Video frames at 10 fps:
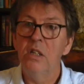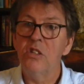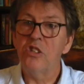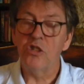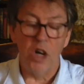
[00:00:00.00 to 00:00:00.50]

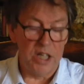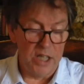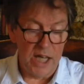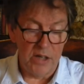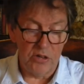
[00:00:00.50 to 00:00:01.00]

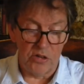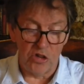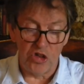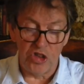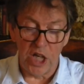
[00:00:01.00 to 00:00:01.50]
striking out at the
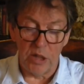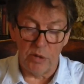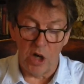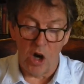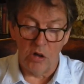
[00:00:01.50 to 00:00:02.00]
shadowy
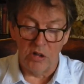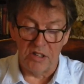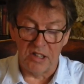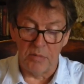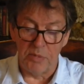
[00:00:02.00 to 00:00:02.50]
horrors
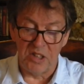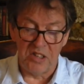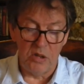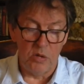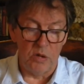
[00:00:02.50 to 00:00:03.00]
that
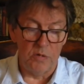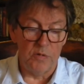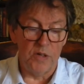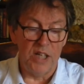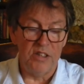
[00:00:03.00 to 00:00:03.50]
pursued and
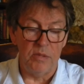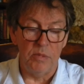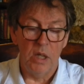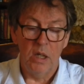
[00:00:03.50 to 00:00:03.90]
fled him,